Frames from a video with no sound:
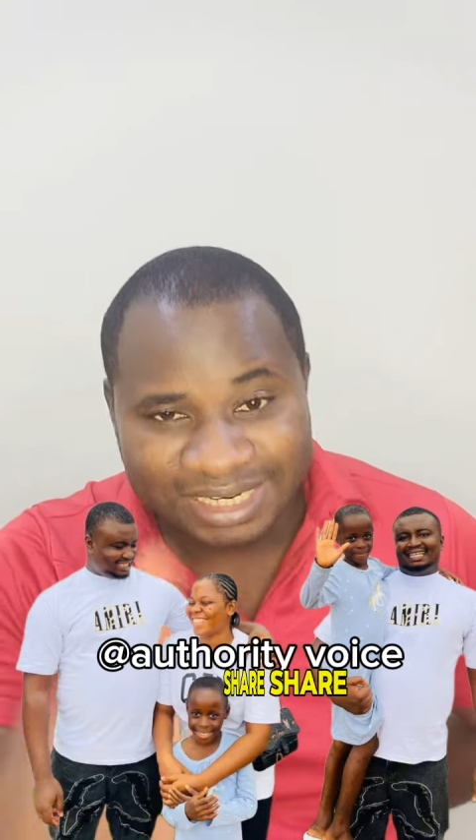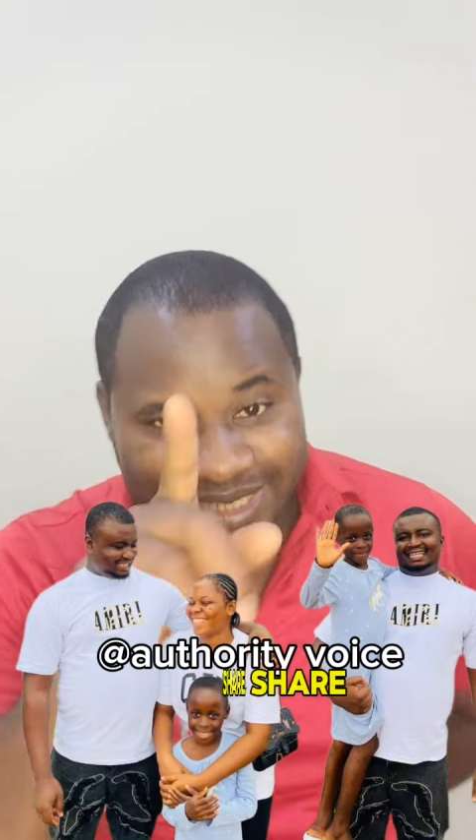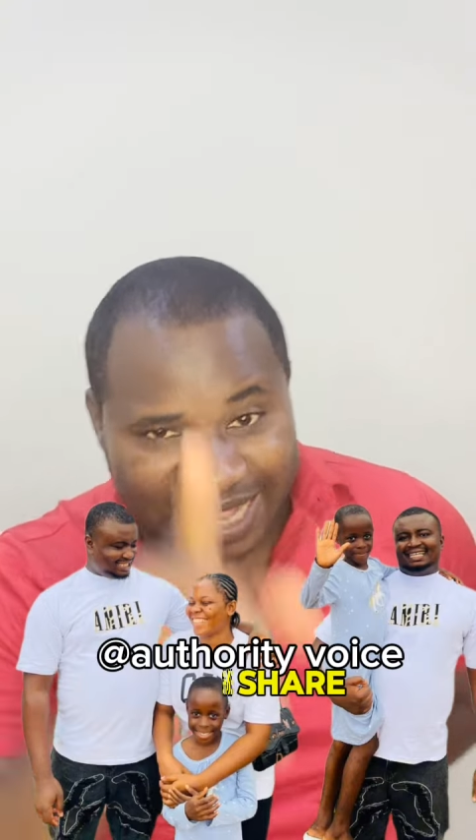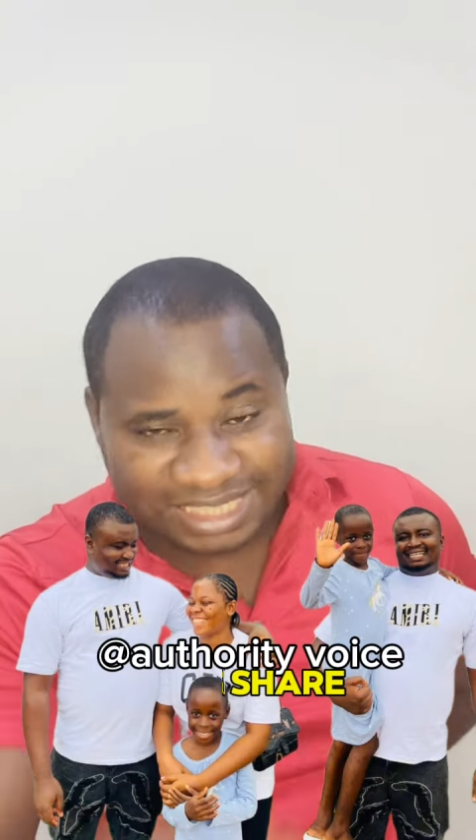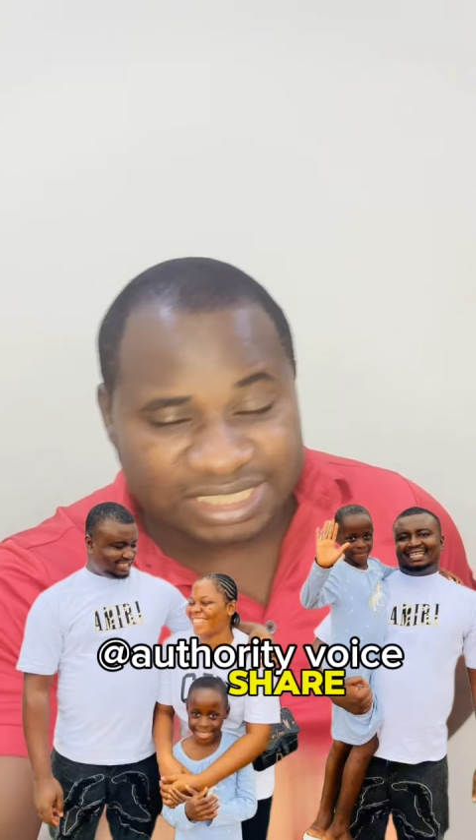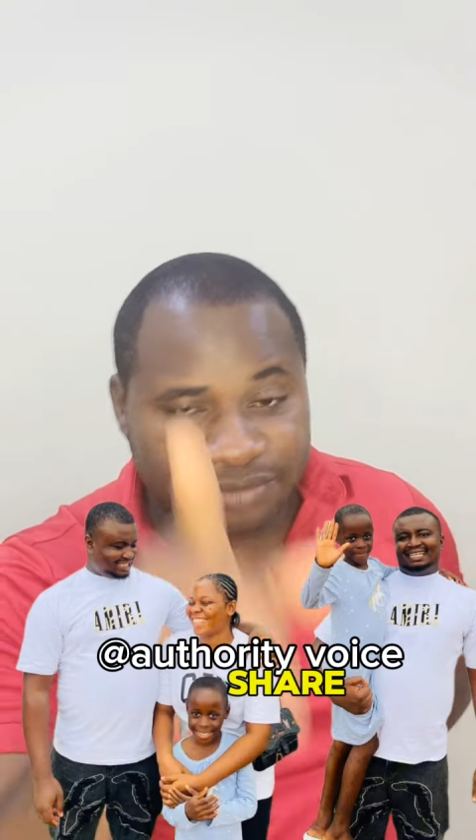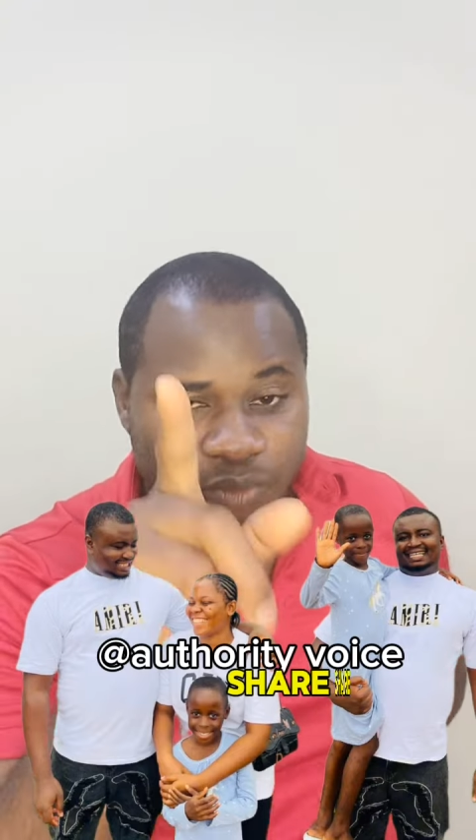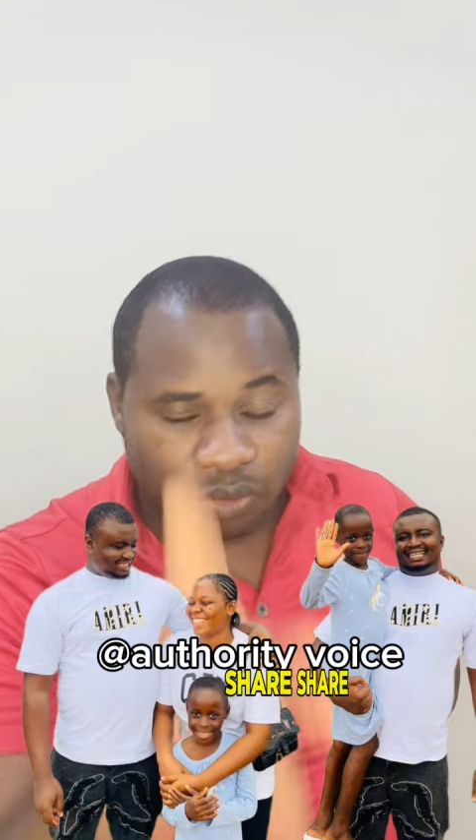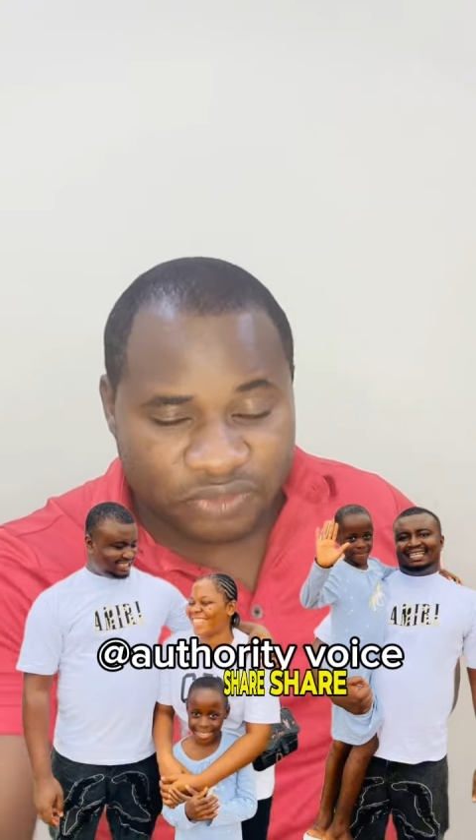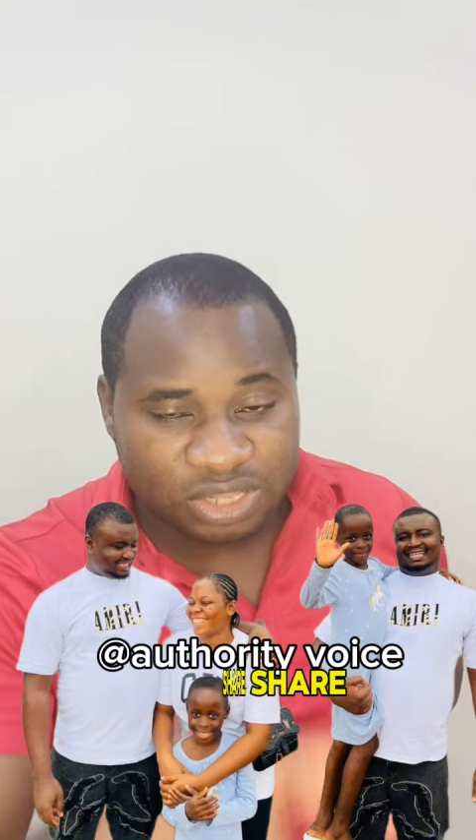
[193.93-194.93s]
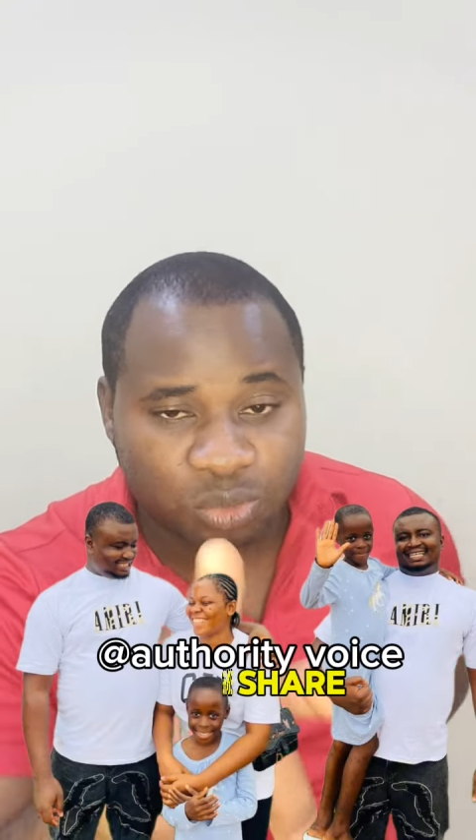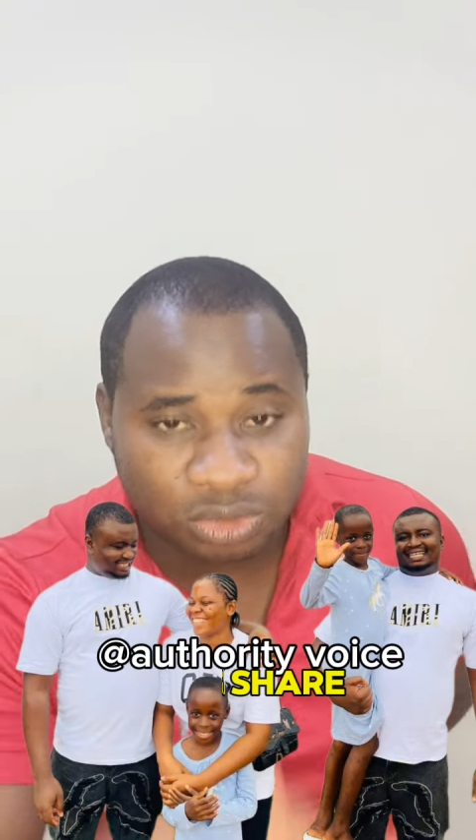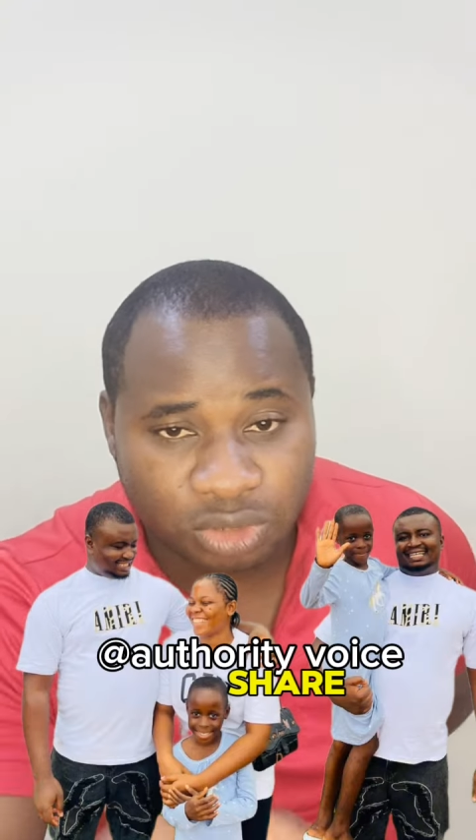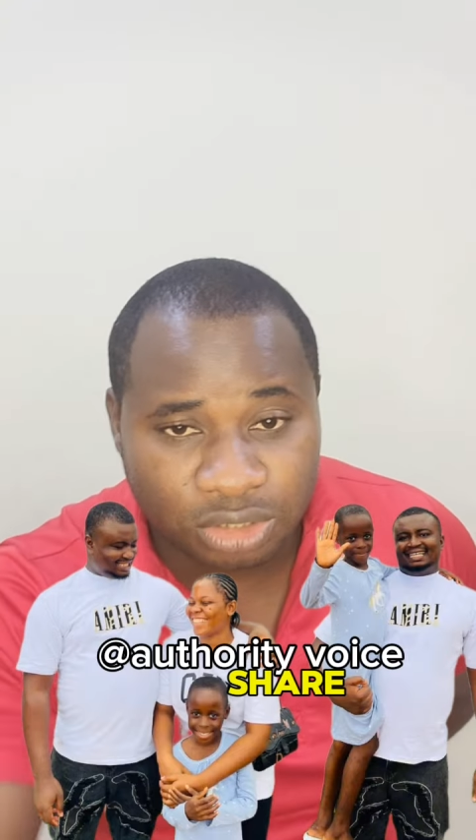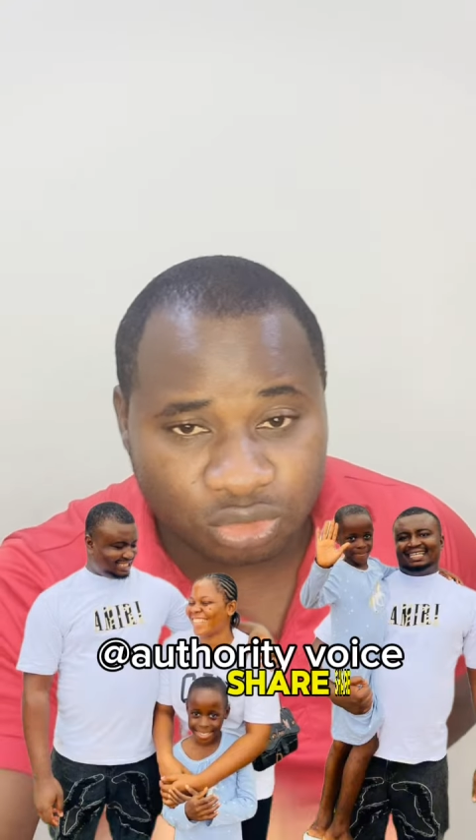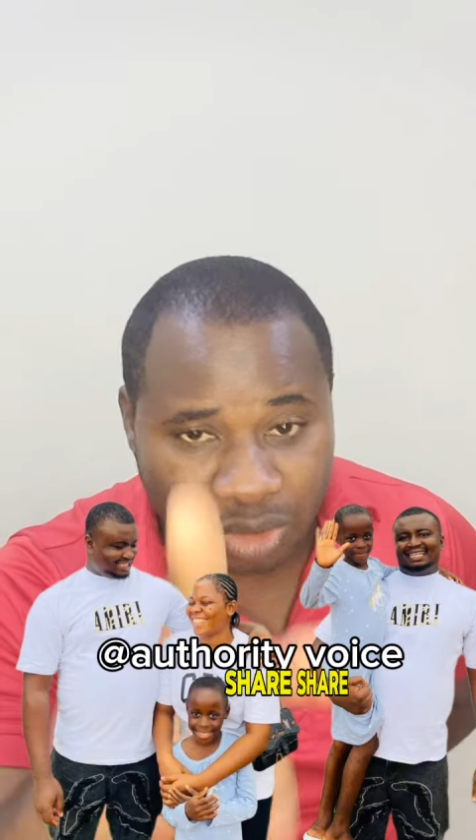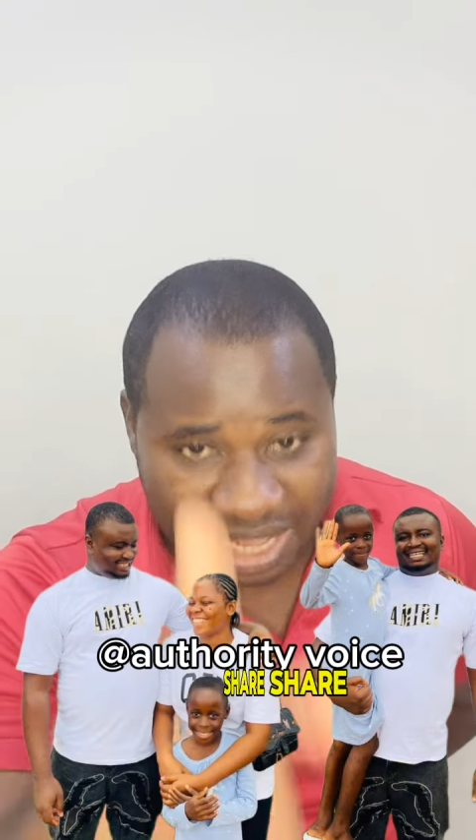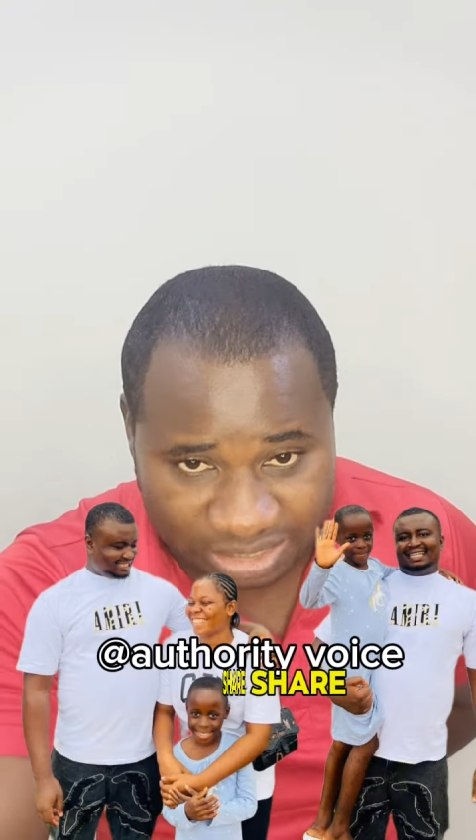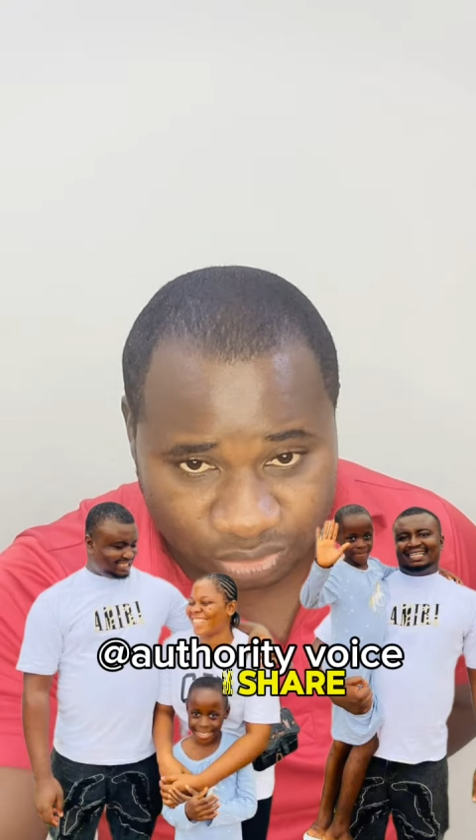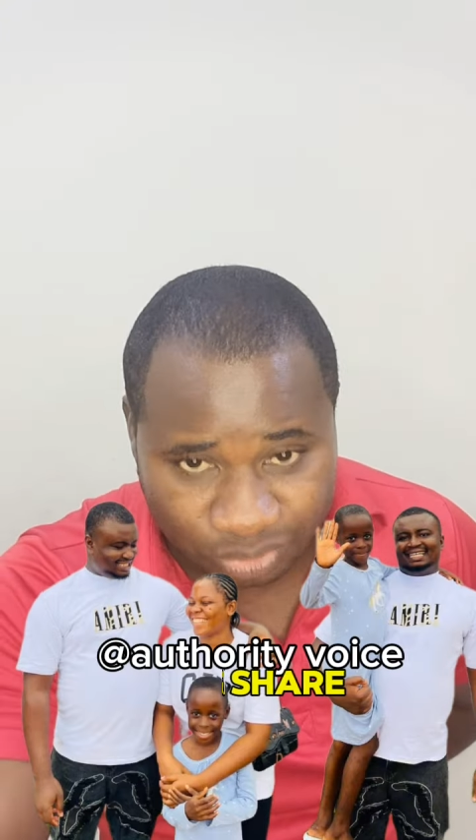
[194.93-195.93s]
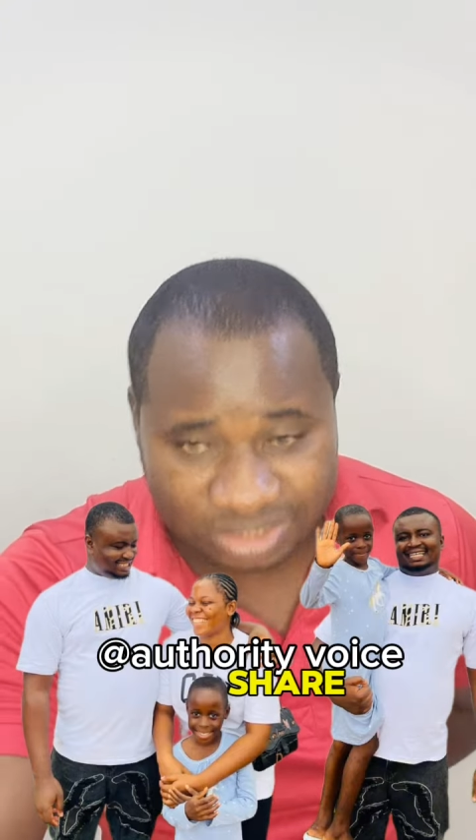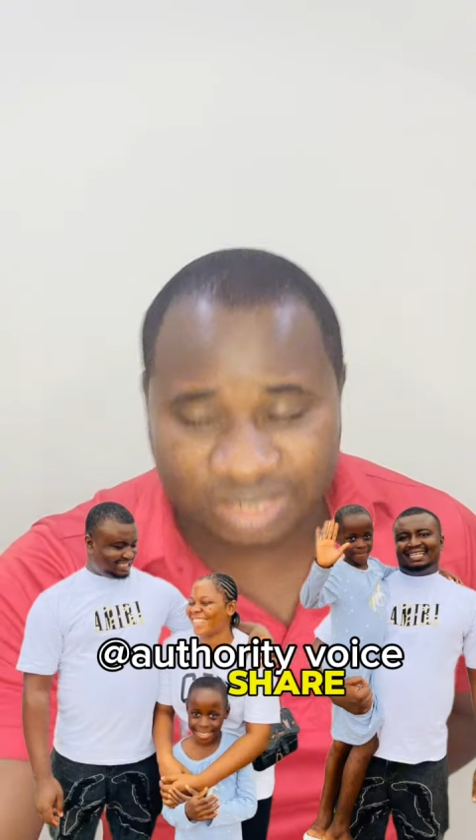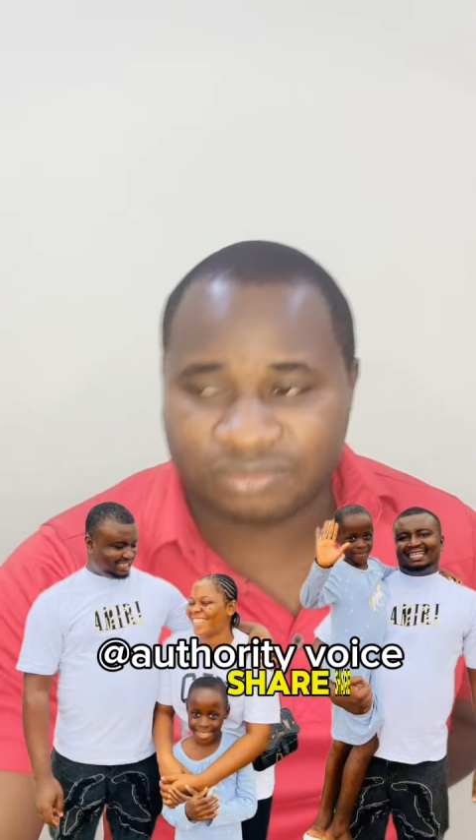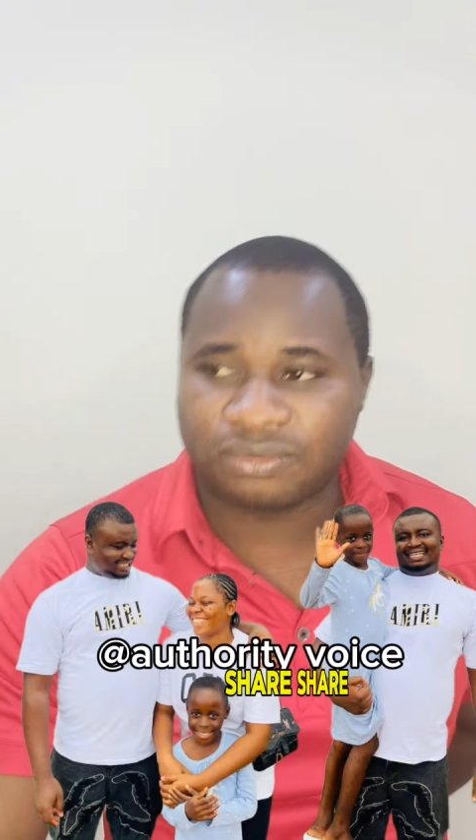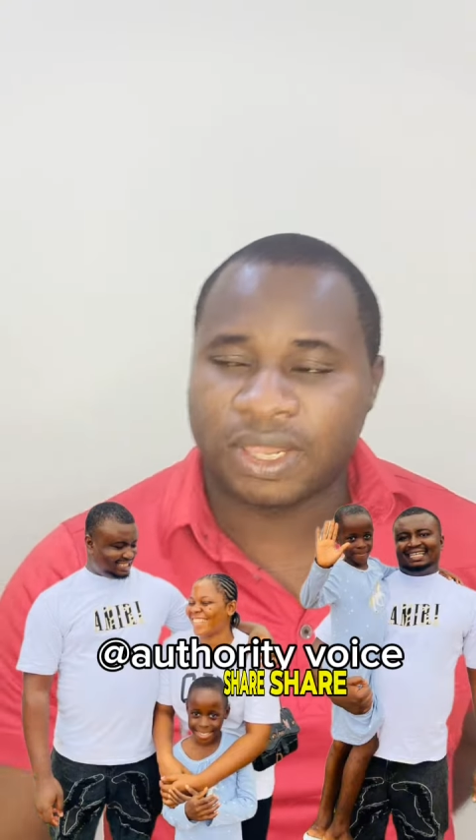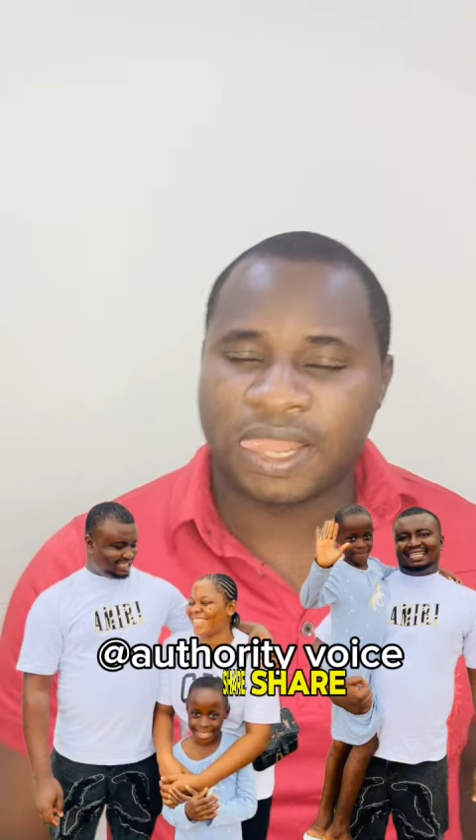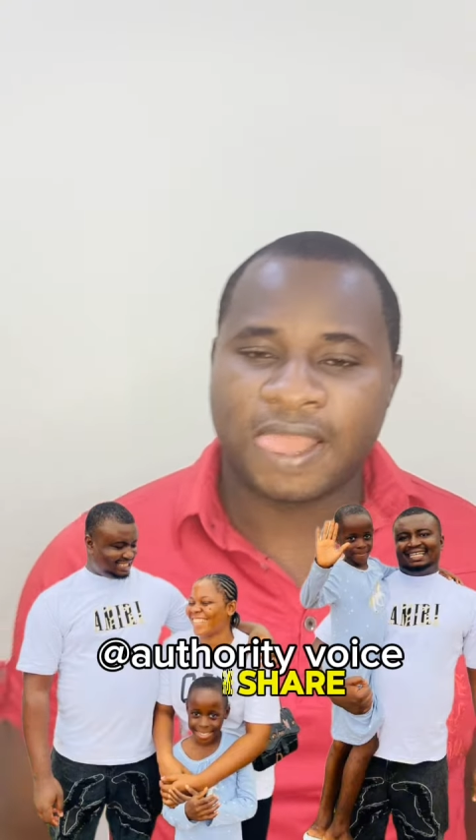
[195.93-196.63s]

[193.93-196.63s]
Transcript: That is the first question you need to ask yourself.